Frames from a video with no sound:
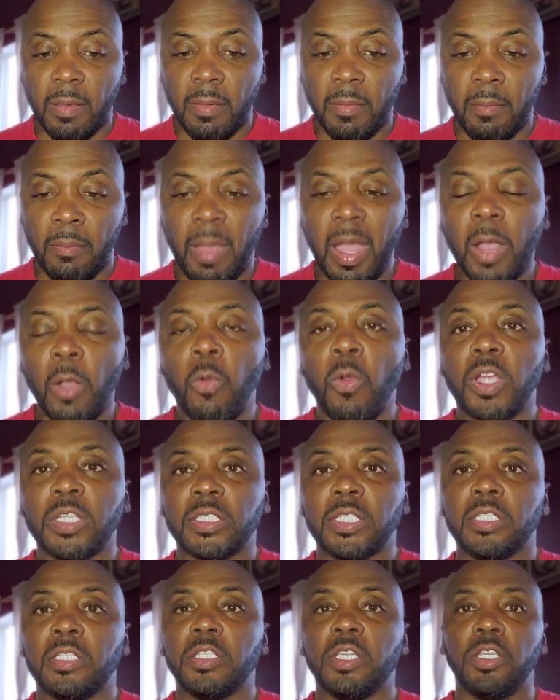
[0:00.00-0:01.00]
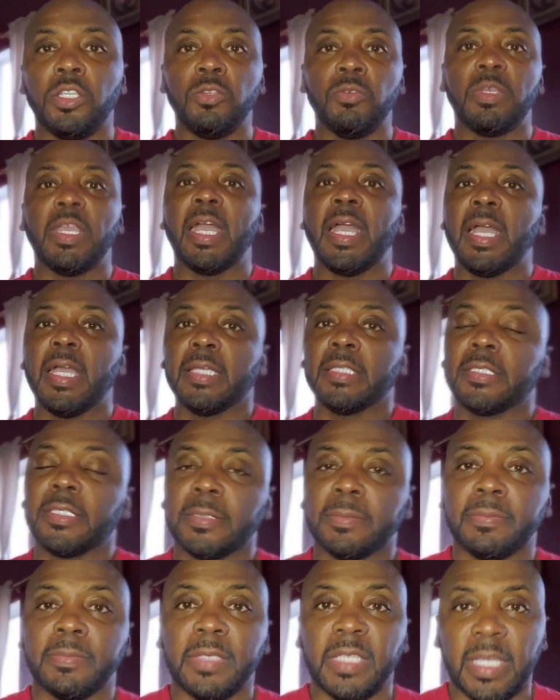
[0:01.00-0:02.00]
my question to you guys
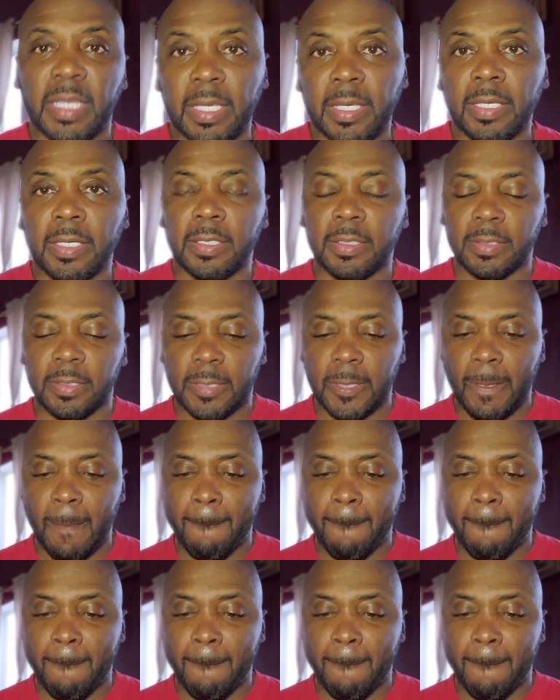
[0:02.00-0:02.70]
is,